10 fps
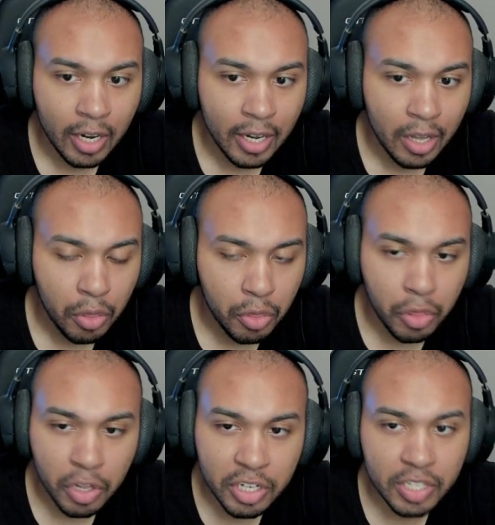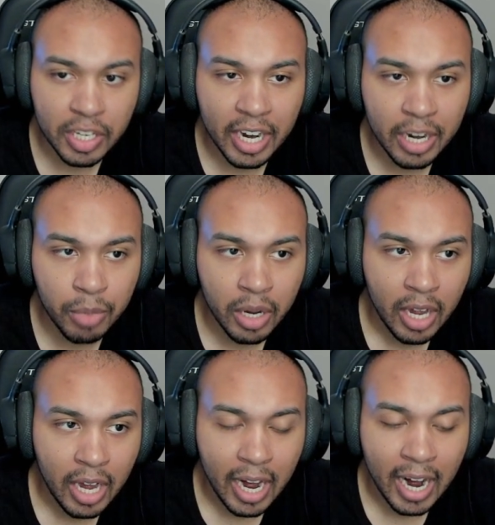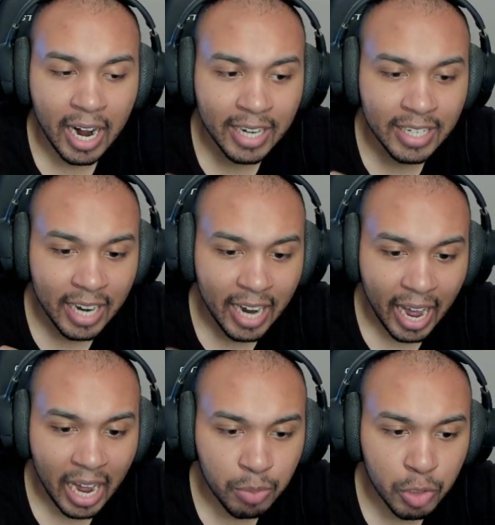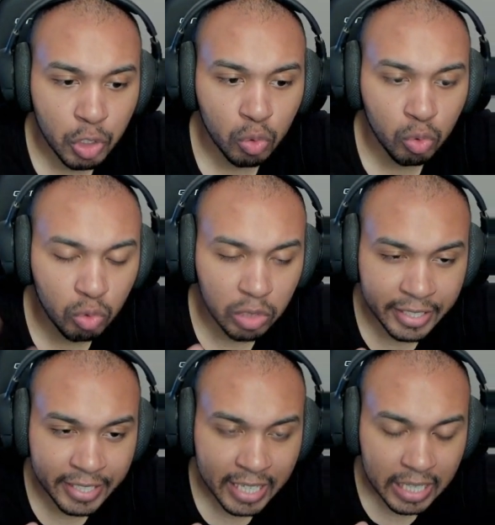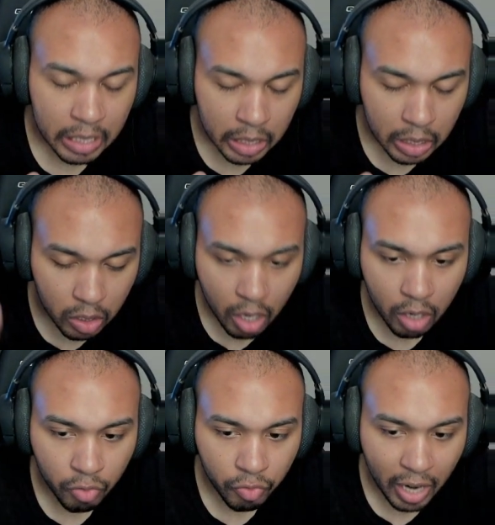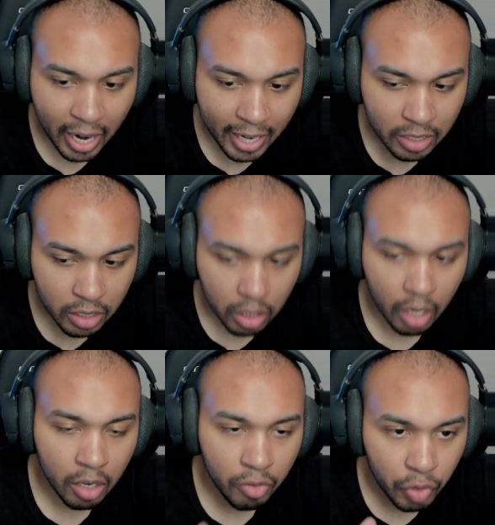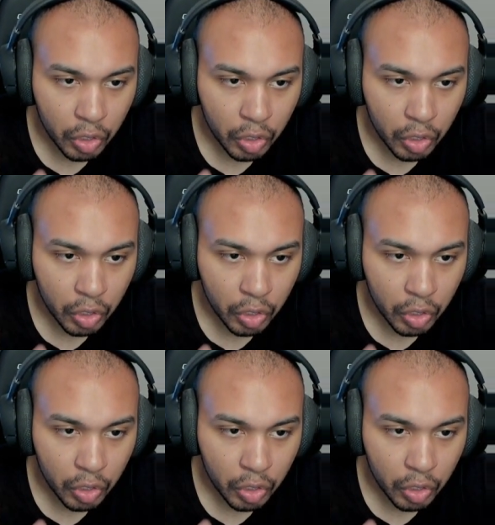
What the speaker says: This game I absolutely love. I love